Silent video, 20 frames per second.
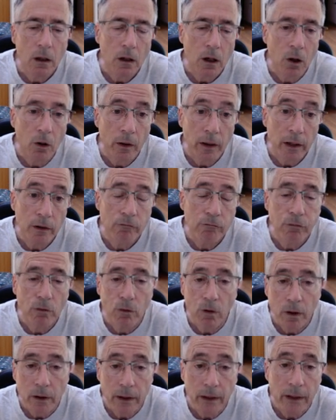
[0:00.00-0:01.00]
oh,
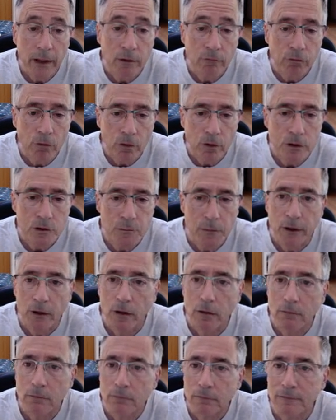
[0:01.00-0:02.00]
a4, yeah, a4 is
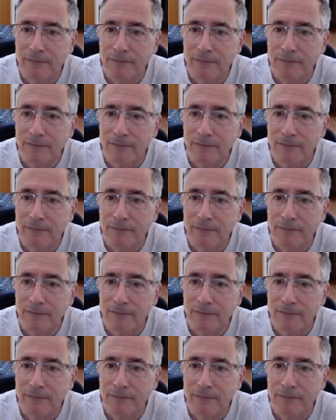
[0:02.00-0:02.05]
better.